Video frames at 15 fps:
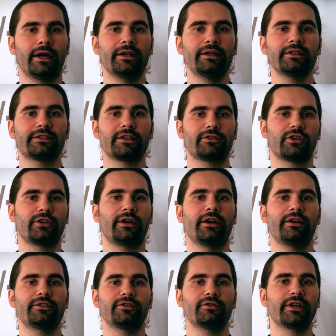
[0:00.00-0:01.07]
and in such a
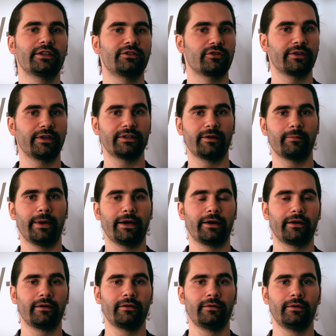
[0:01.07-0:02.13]
case you get your data back.
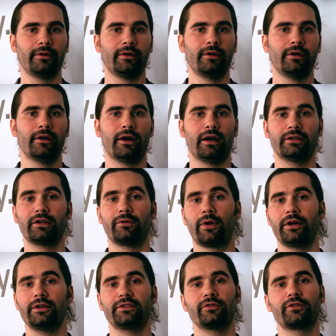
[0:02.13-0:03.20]

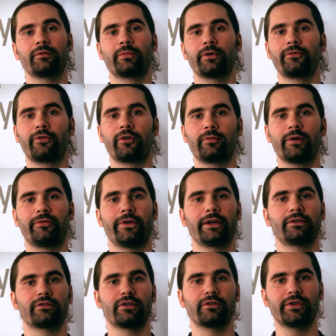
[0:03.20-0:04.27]
Otherwise, you can perform a
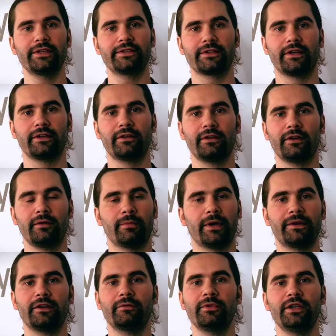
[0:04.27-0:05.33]
factory reset,
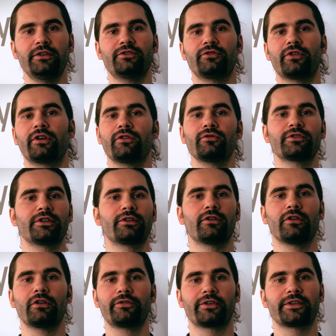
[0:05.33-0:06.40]
but that means you are losing
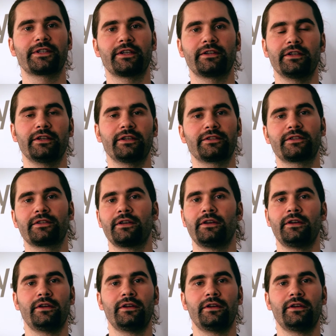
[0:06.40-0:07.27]
all of your settings,